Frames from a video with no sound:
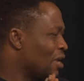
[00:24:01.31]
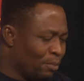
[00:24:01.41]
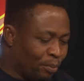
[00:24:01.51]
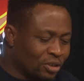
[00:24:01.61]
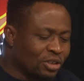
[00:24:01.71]

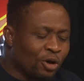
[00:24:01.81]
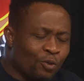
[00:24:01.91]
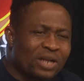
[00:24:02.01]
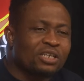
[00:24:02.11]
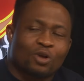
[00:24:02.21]
But
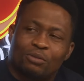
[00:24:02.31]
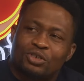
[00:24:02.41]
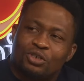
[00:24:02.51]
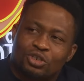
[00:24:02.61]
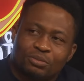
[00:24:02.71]
when it comes to
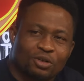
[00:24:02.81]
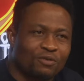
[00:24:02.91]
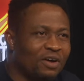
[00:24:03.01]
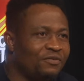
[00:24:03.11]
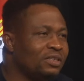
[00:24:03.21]
the subject of
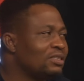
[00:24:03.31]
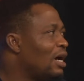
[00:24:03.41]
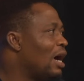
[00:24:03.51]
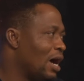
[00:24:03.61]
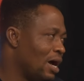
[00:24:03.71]
our faith,
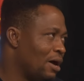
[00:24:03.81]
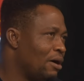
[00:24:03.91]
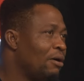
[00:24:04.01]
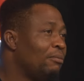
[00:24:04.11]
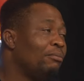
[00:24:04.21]

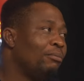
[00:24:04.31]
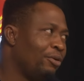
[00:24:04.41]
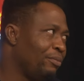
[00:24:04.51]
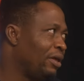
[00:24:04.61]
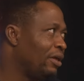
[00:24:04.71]

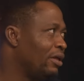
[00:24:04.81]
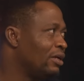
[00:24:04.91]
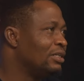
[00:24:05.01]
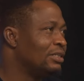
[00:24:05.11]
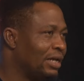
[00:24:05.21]
mommy,
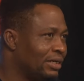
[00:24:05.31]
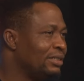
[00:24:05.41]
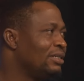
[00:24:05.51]
daddy,